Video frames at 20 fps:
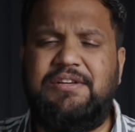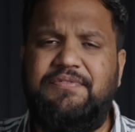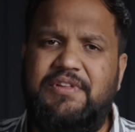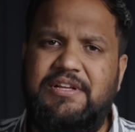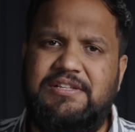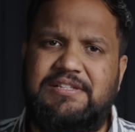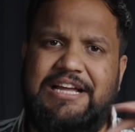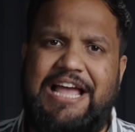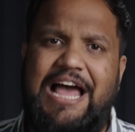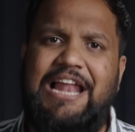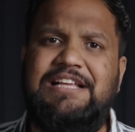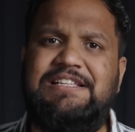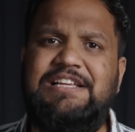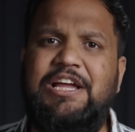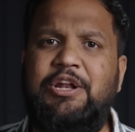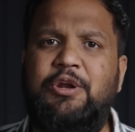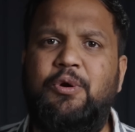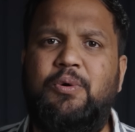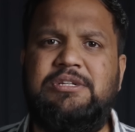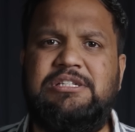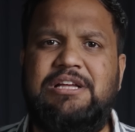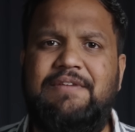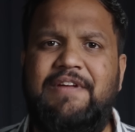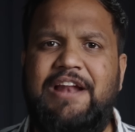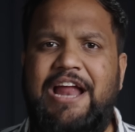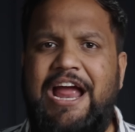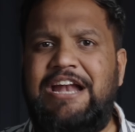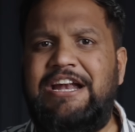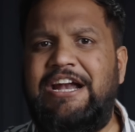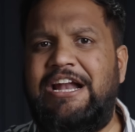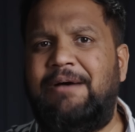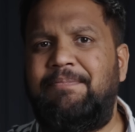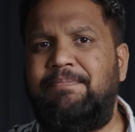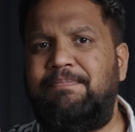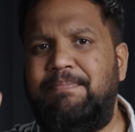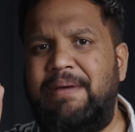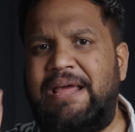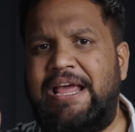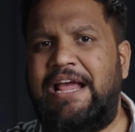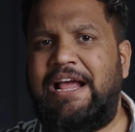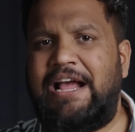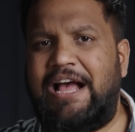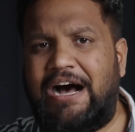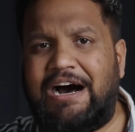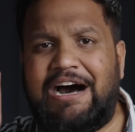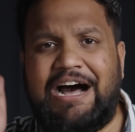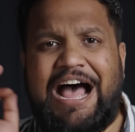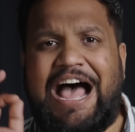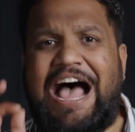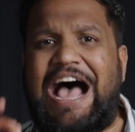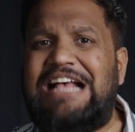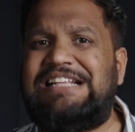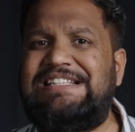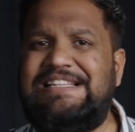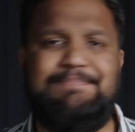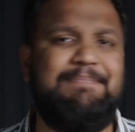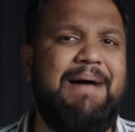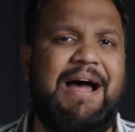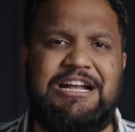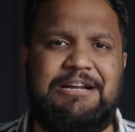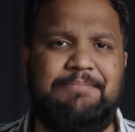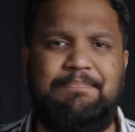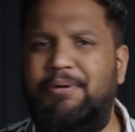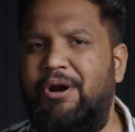of this, the Galaxy Note 7 ended up being a hazmat